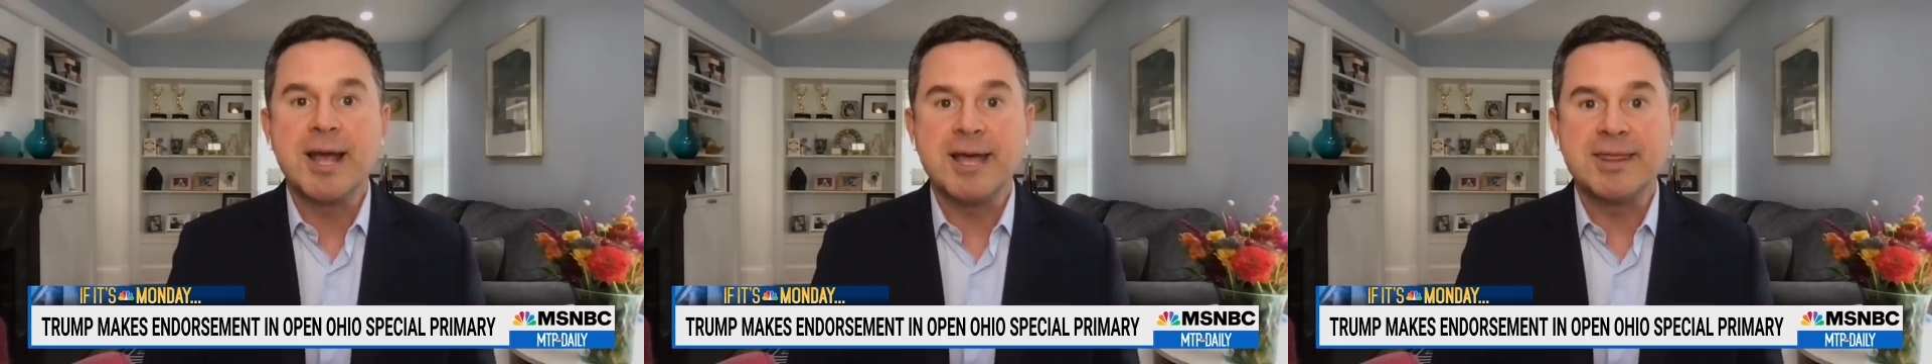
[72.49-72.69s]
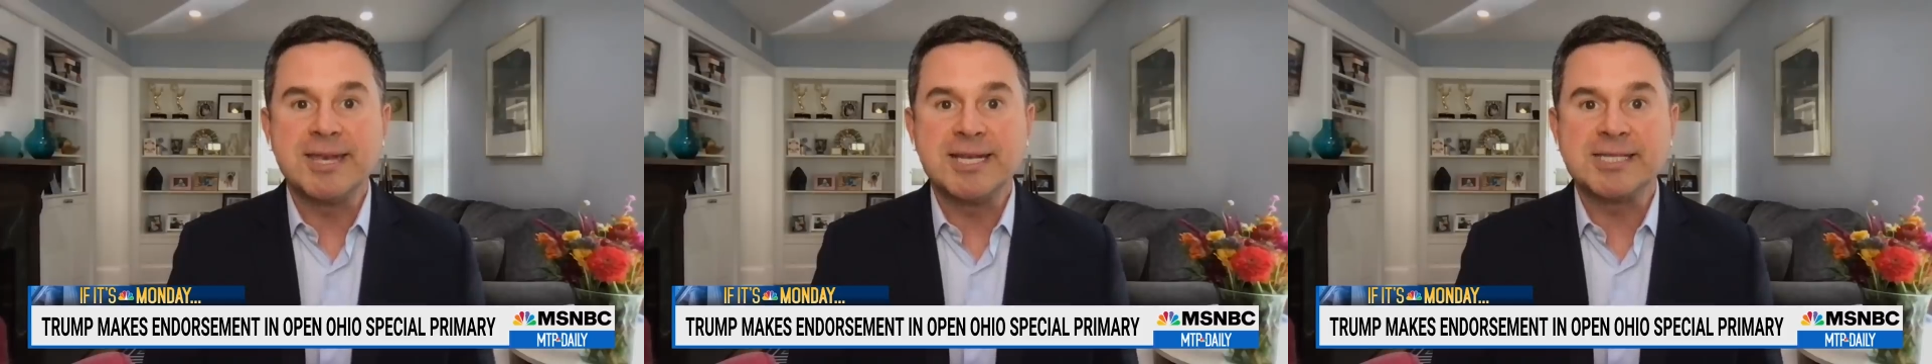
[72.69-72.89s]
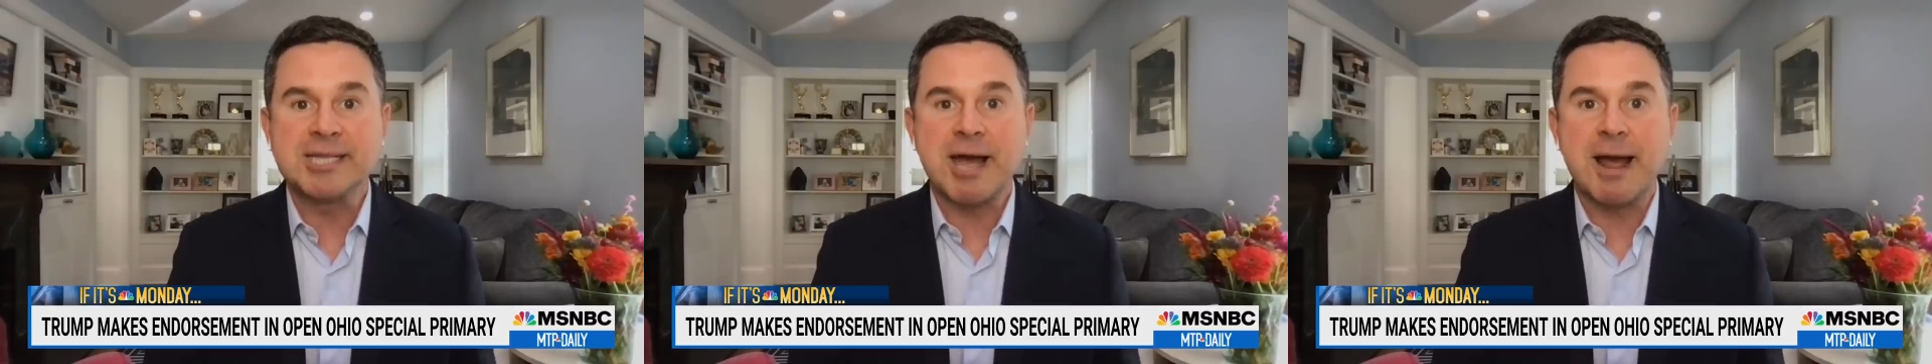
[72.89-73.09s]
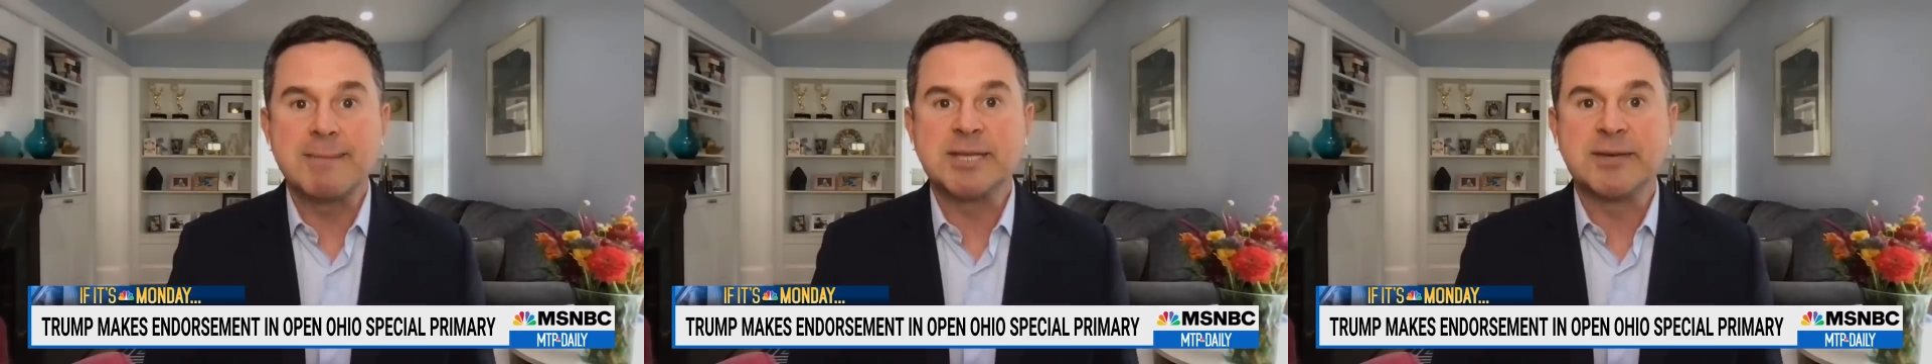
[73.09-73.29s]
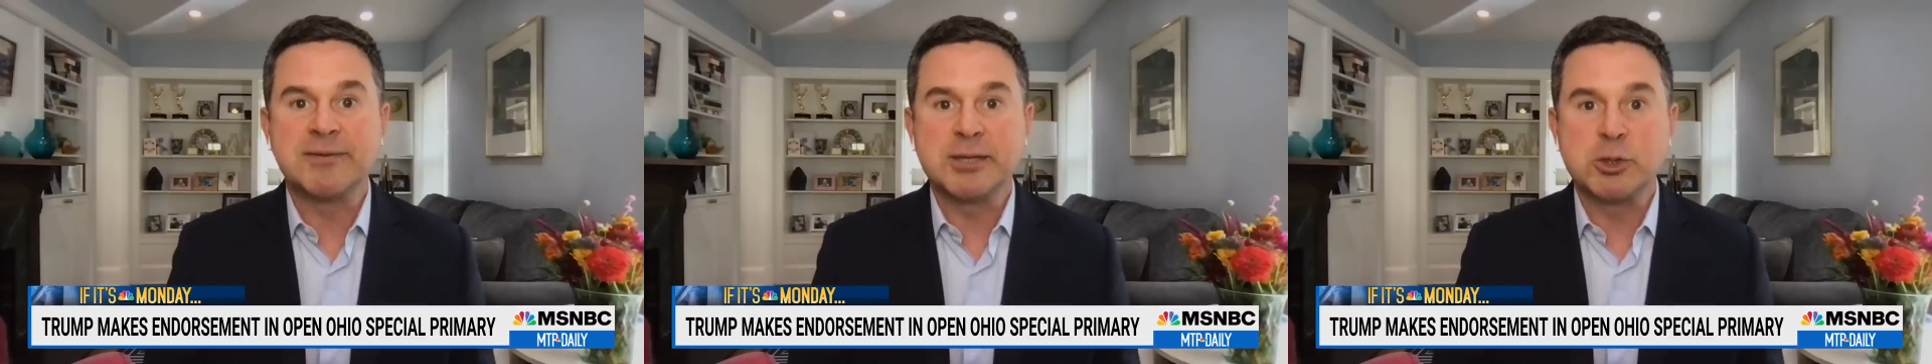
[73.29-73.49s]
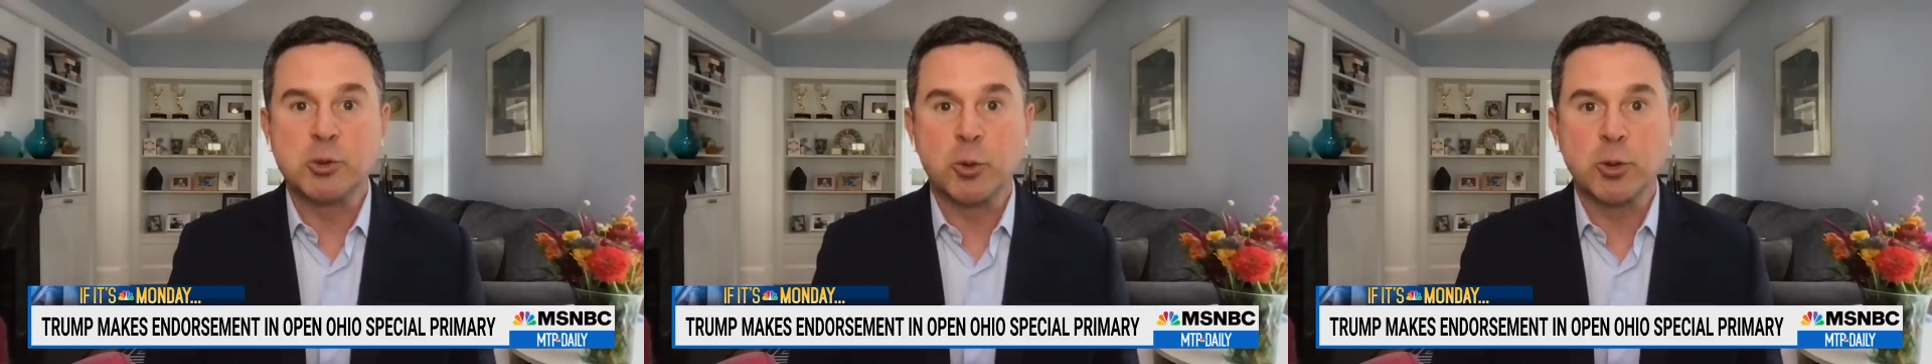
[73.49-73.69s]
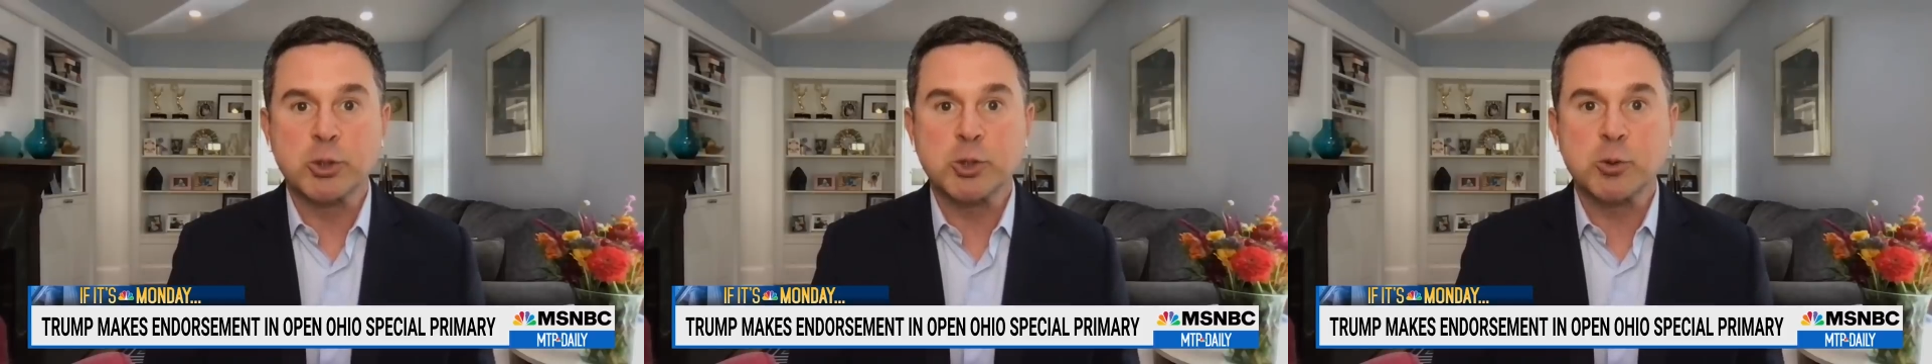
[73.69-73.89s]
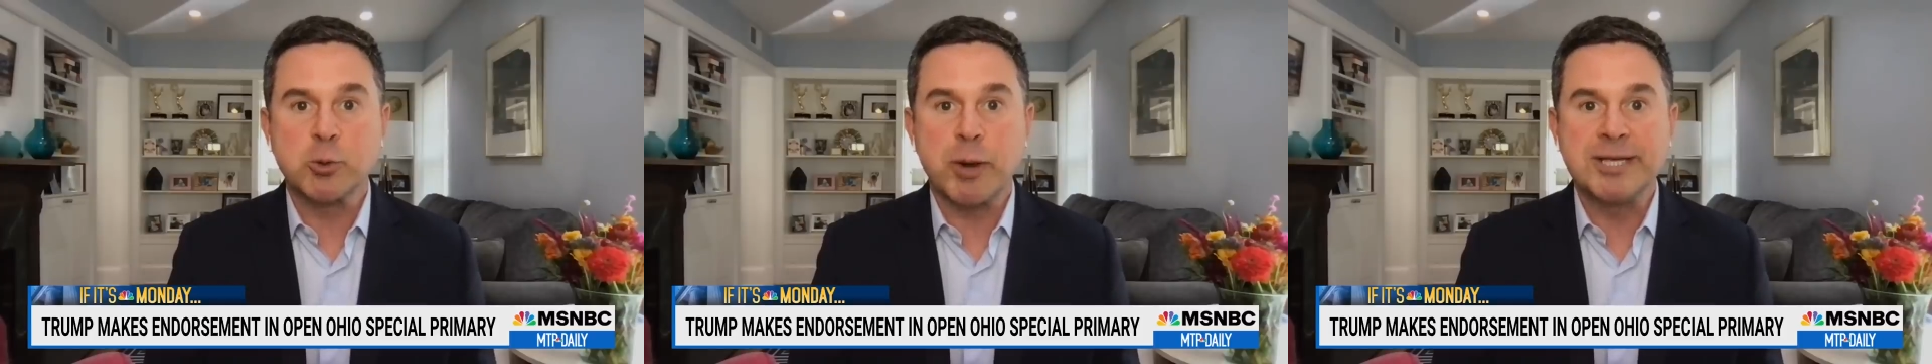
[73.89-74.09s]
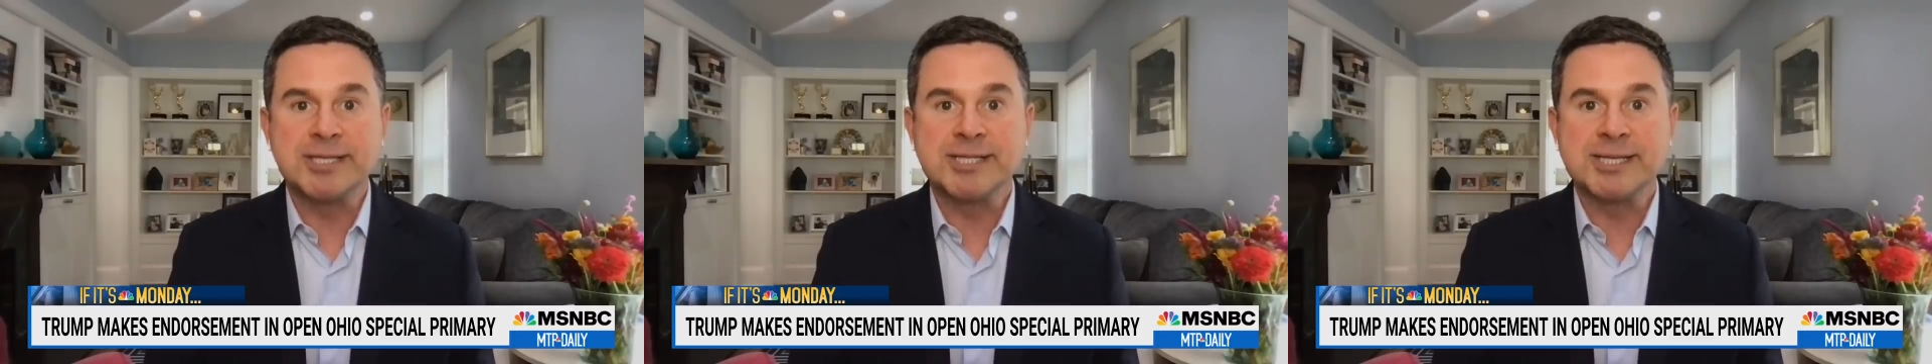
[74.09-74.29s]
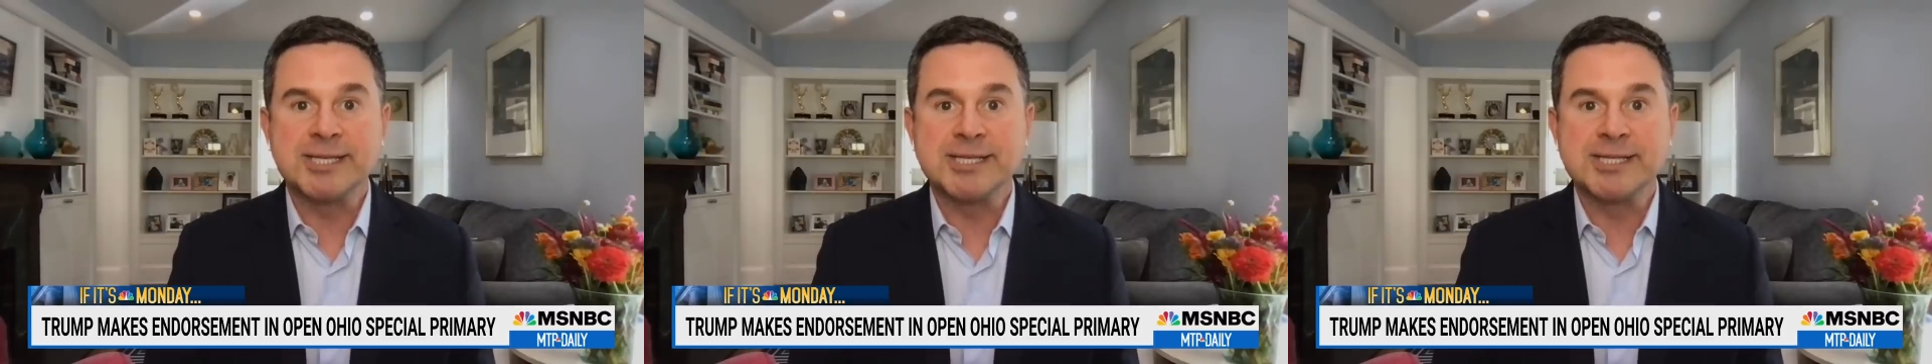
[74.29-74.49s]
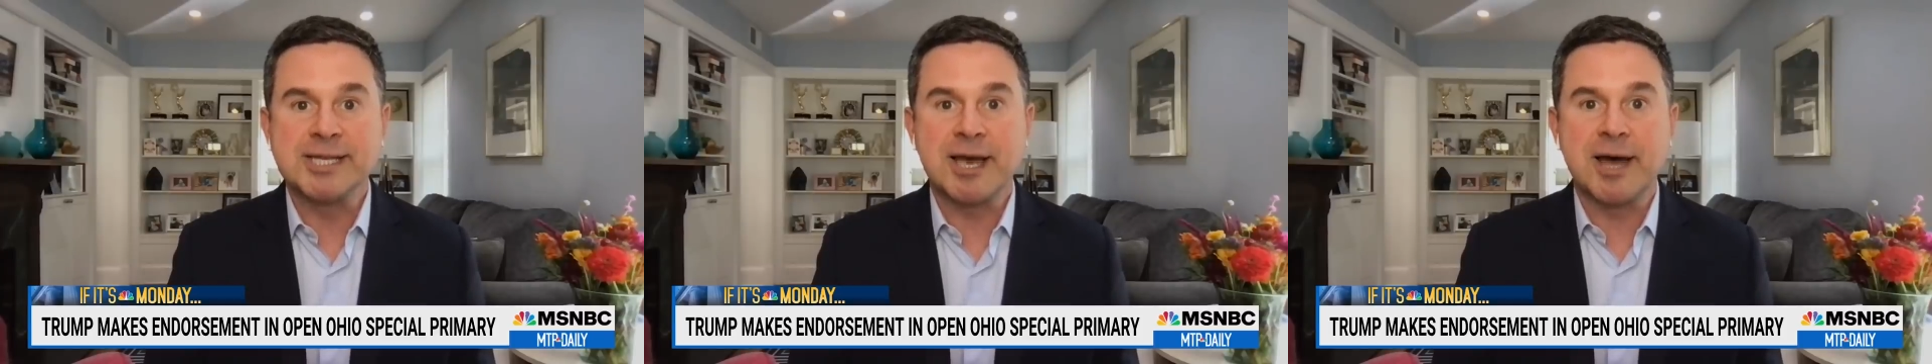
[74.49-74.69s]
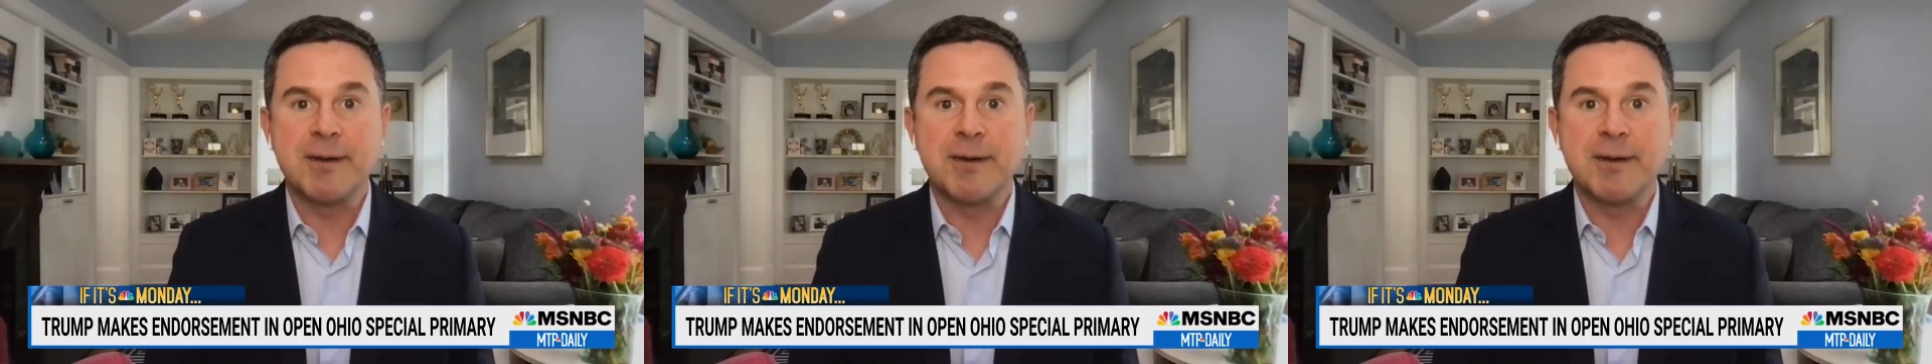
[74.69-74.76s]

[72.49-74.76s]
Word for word: in these types of endorsed races